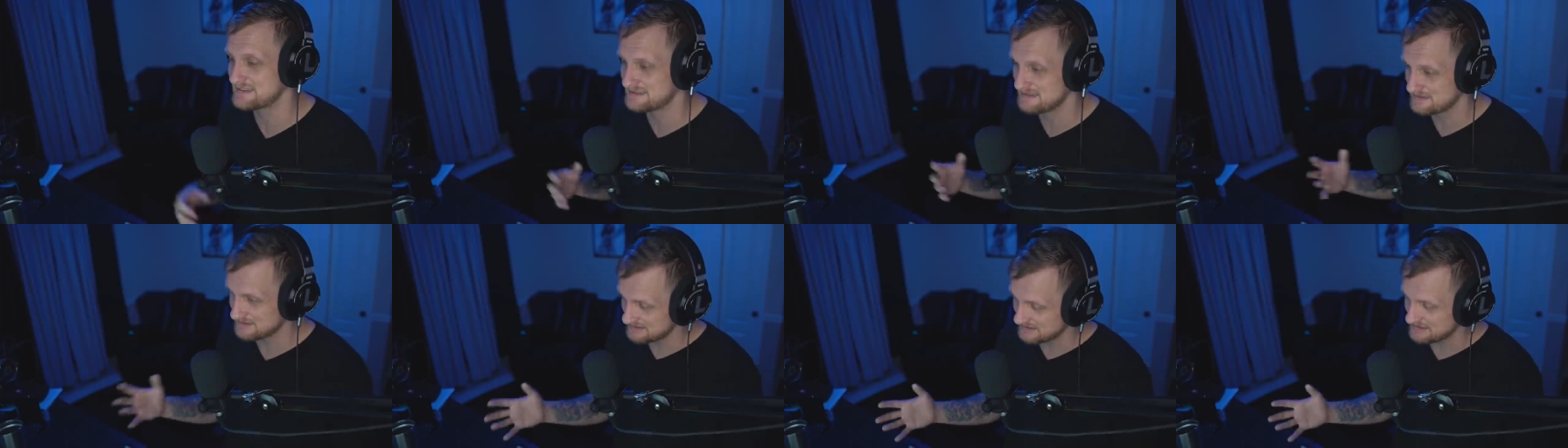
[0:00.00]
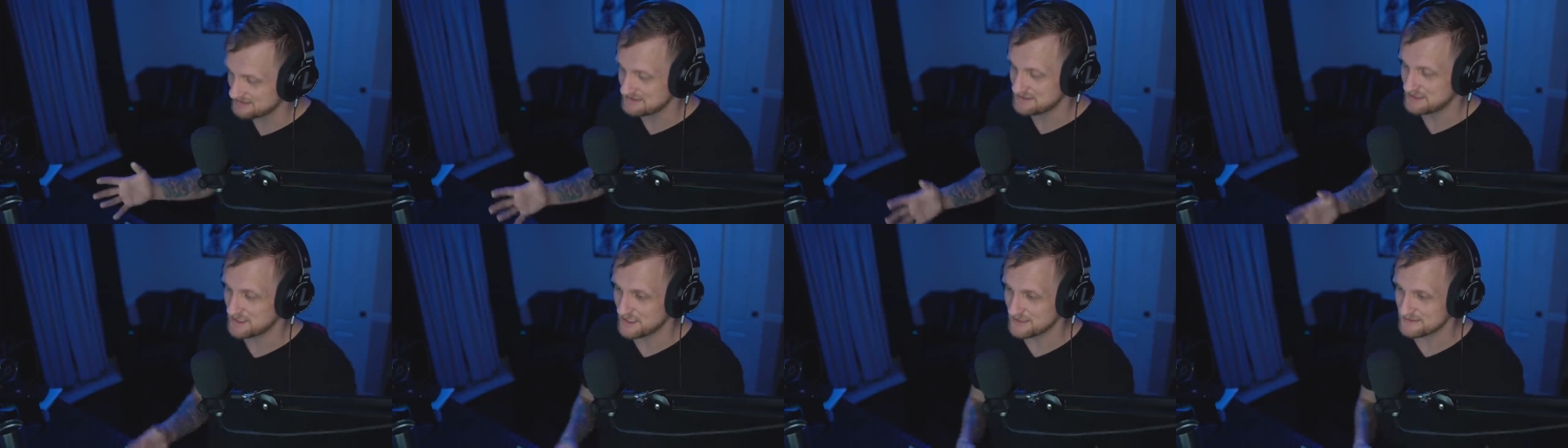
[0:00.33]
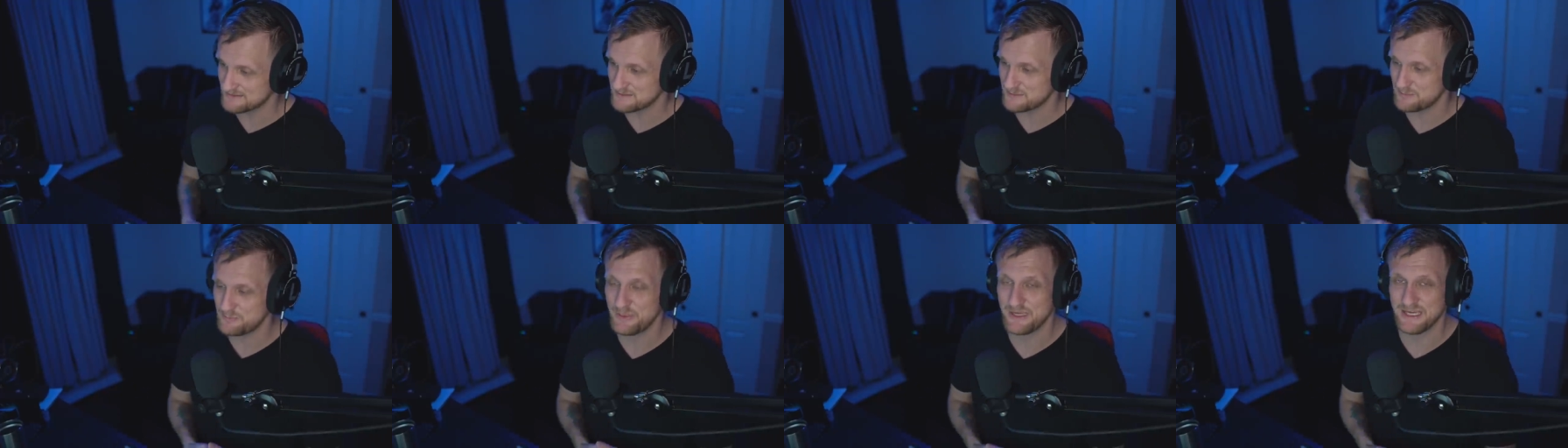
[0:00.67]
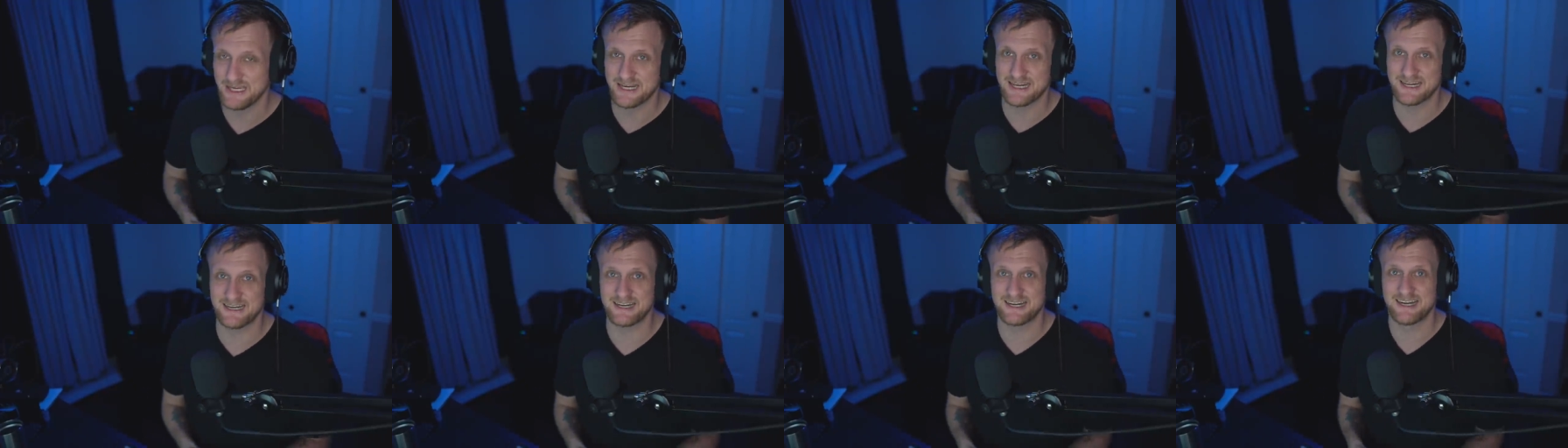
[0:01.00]
It, it does
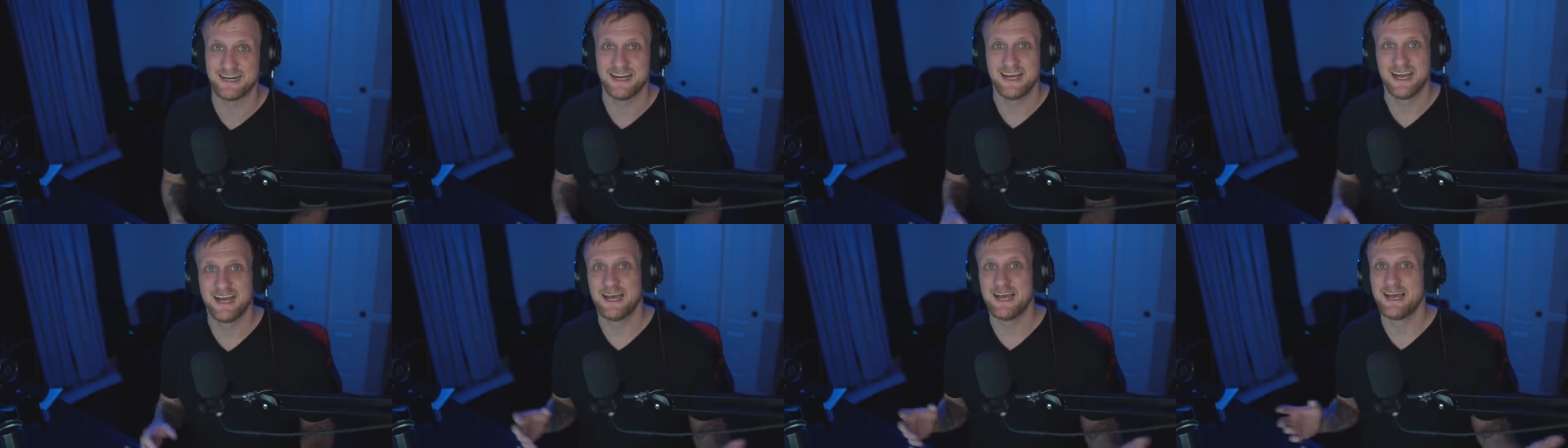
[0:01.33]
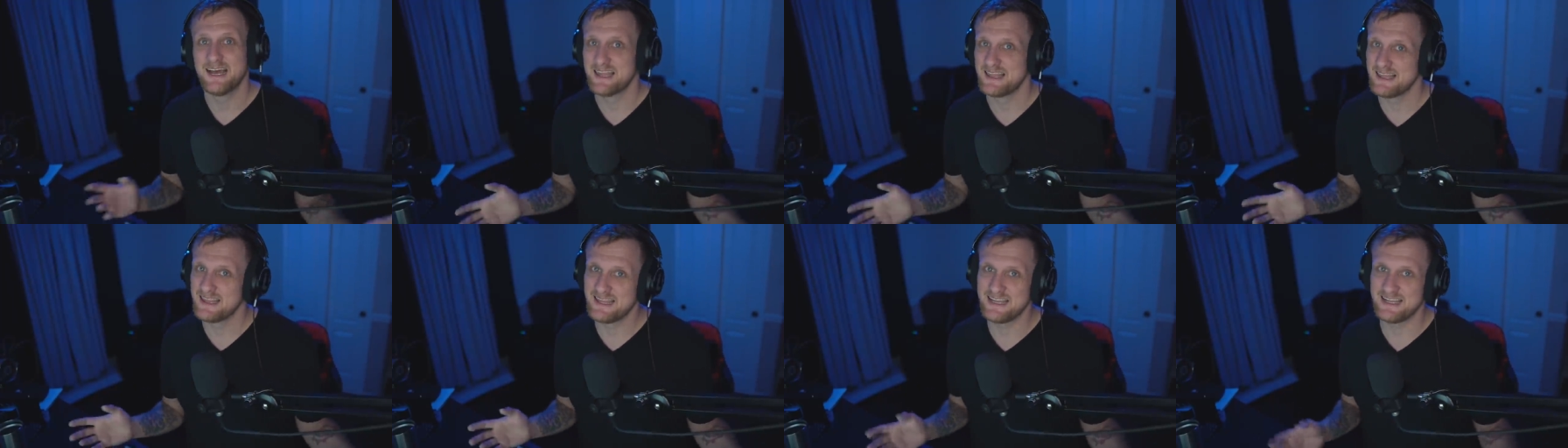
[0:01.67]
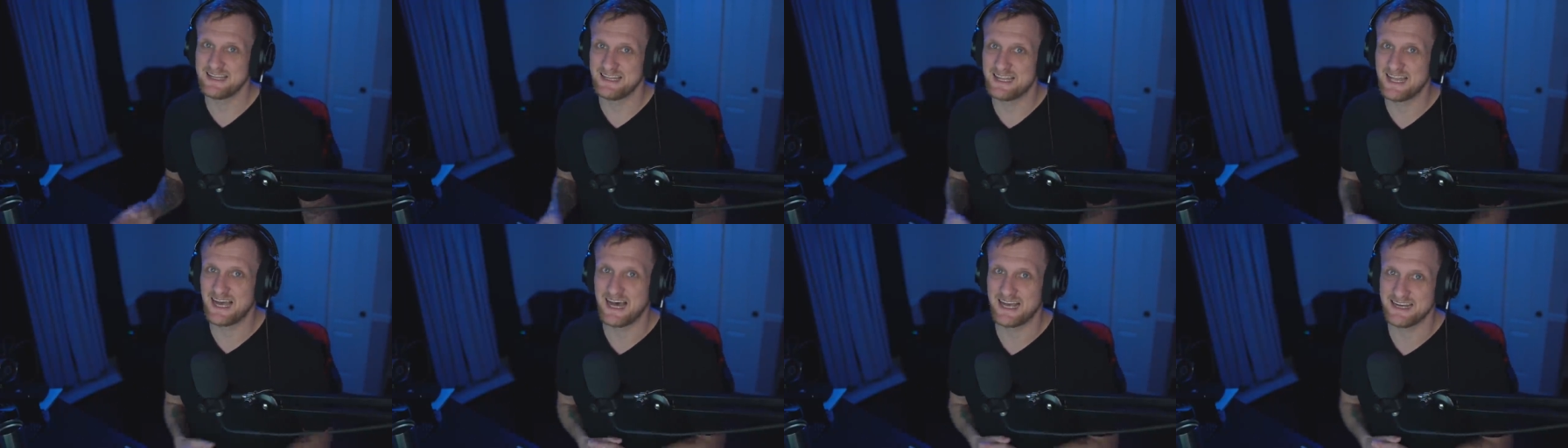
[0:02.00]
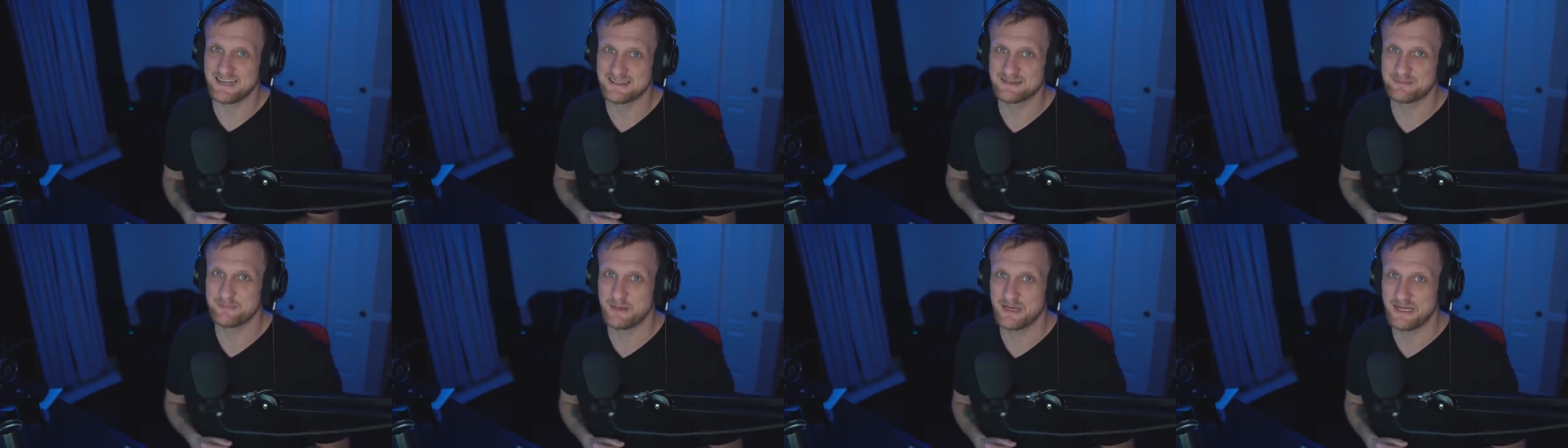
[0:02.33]
appear that not
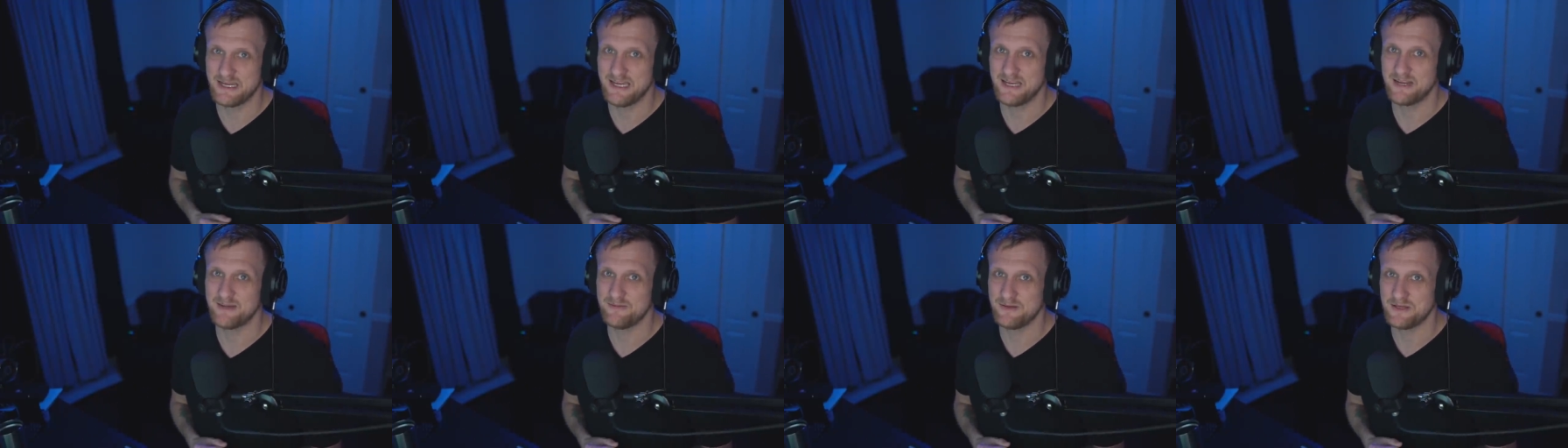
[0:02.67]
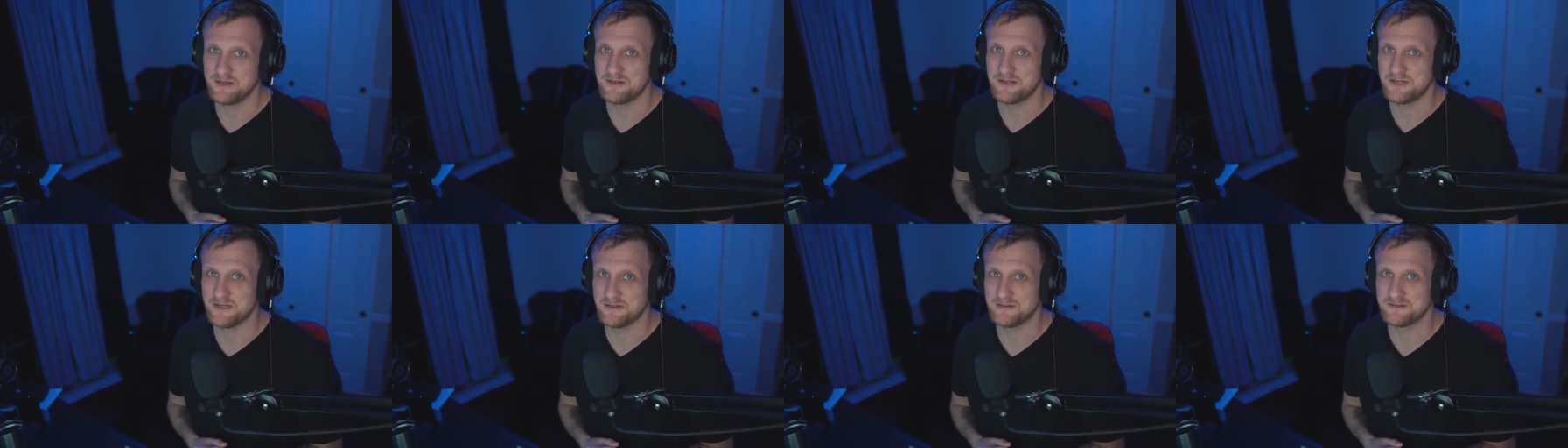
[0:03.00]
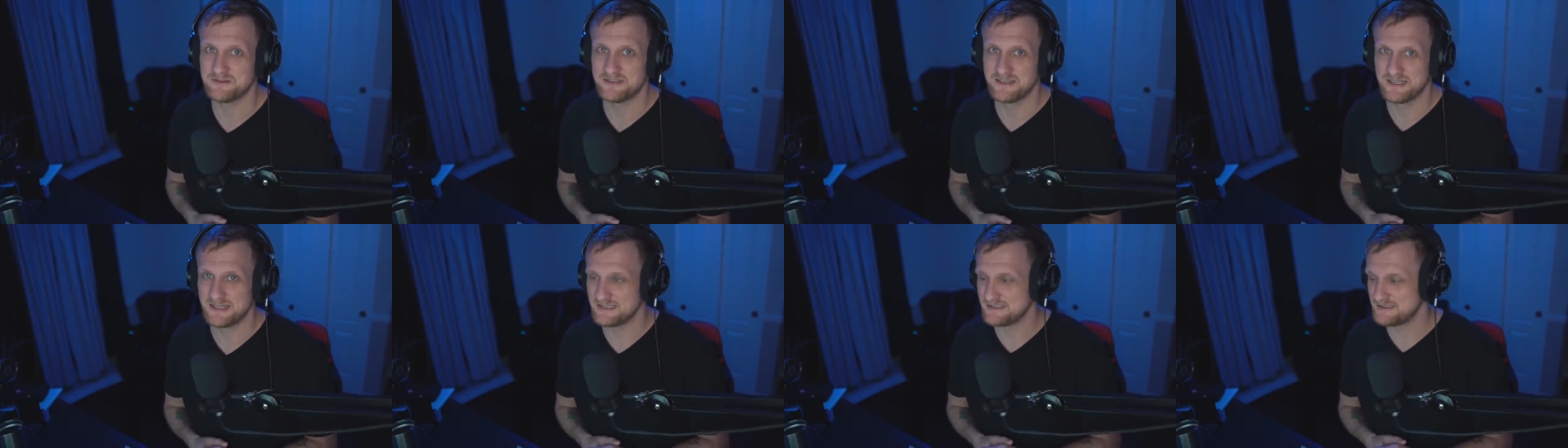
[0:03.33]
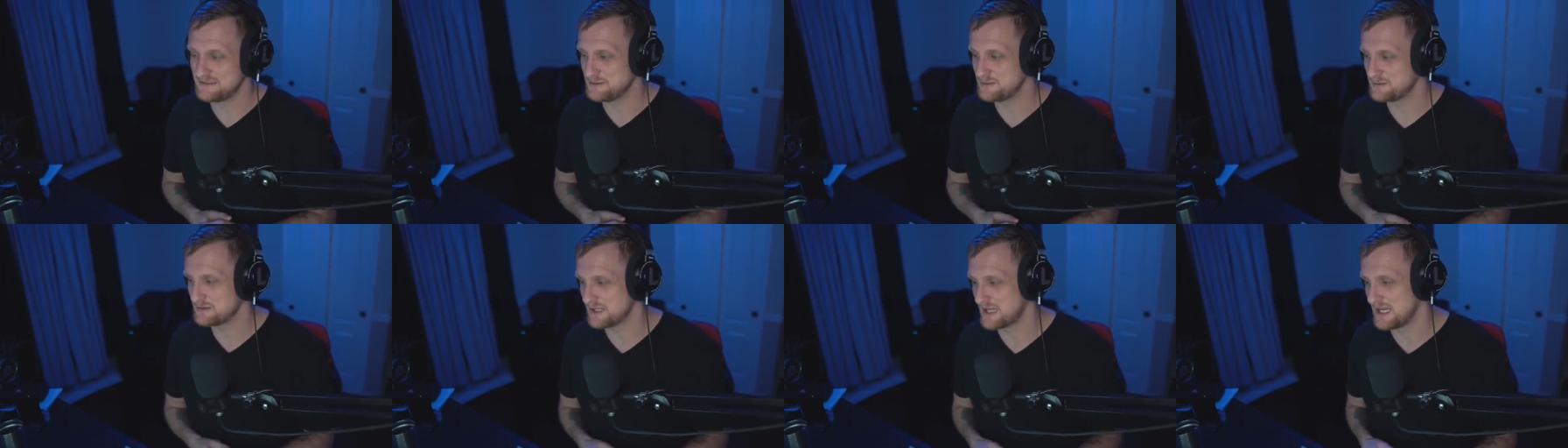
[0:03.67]
as many of you use it as
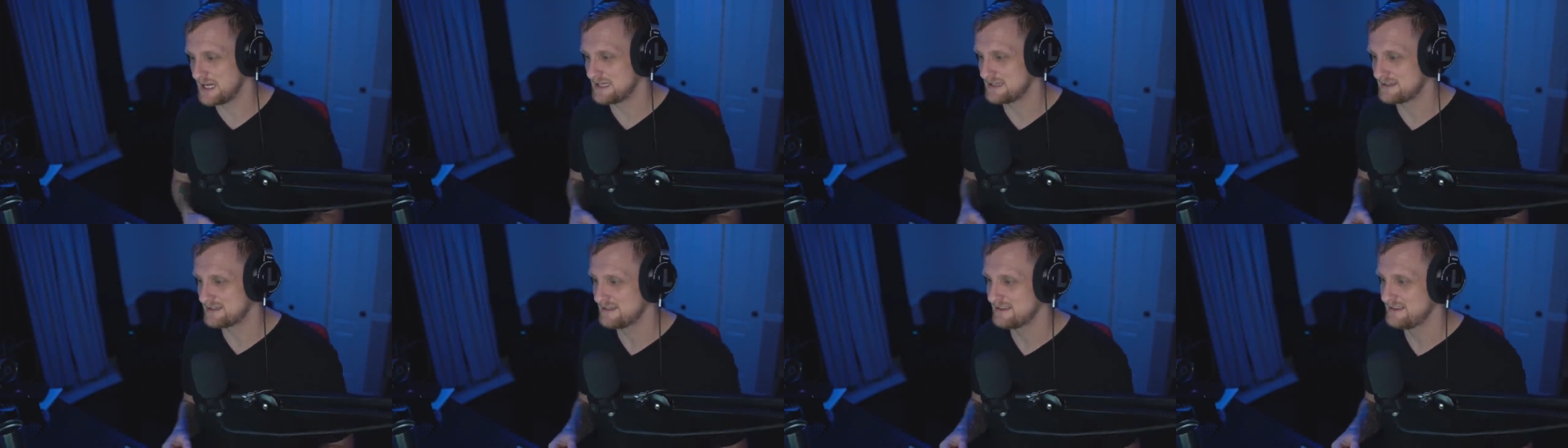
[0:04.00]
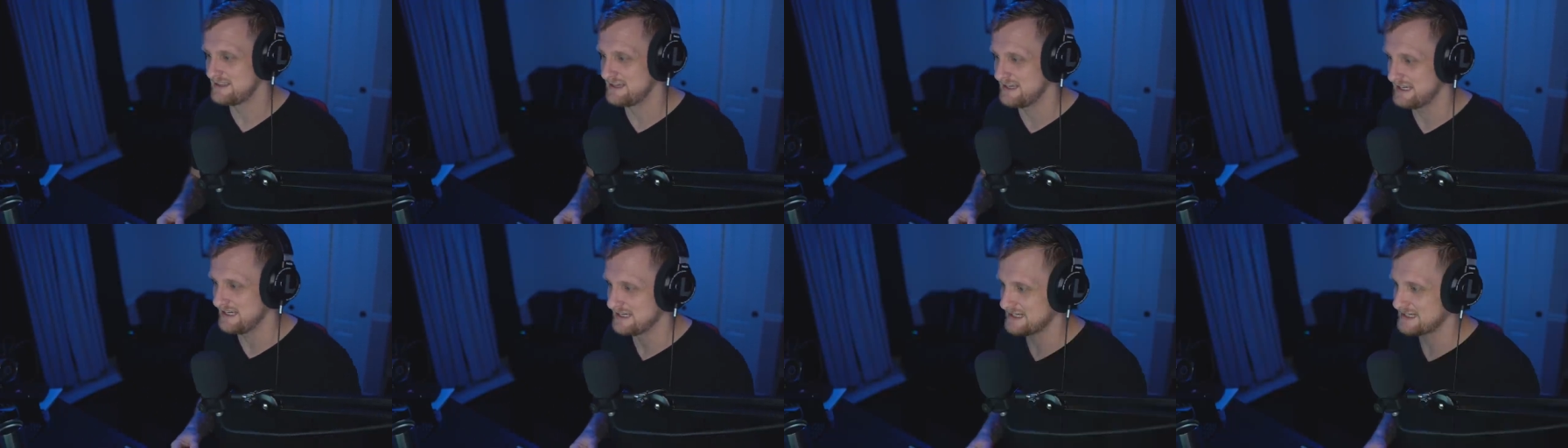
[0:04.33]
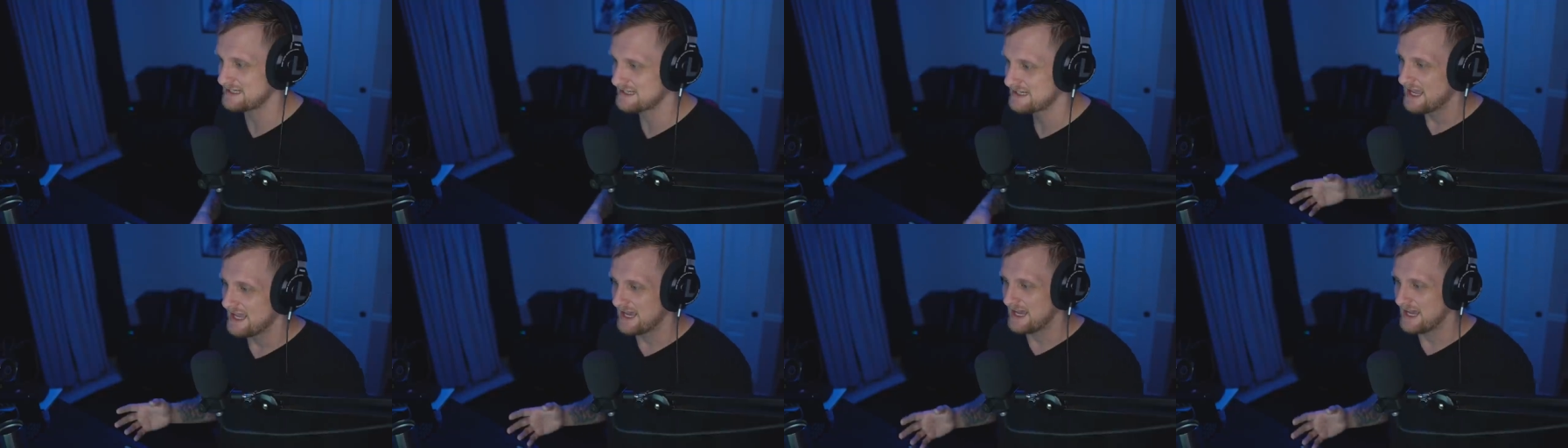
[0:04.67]
you would like to think.